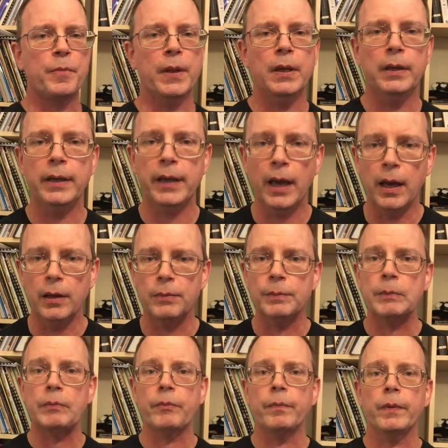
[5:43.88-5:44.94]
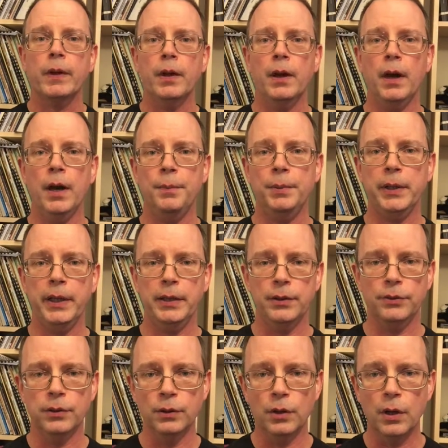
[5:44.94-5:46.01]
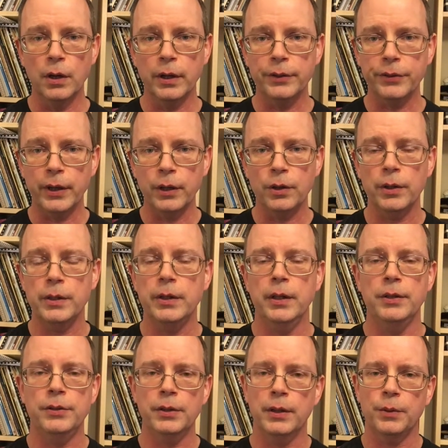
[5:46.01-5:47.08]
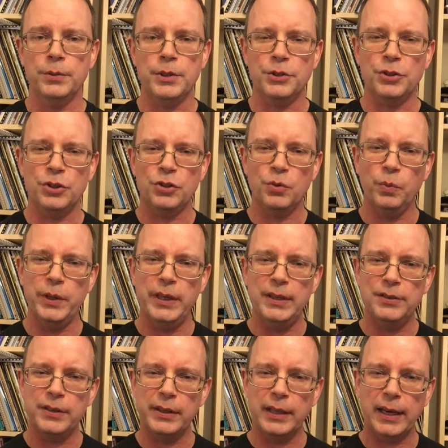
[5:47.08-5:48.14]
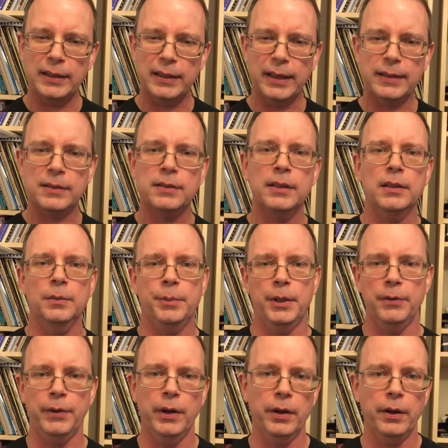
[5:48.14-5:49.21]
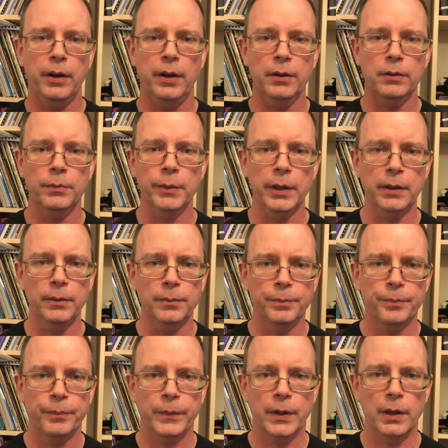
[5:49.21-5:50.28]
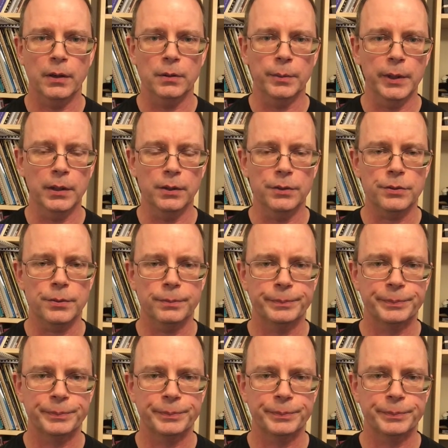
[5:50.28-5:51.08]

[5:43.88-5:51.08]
And again, I played as long as I could until I was just squeezing that last little bit of air out of my lungs.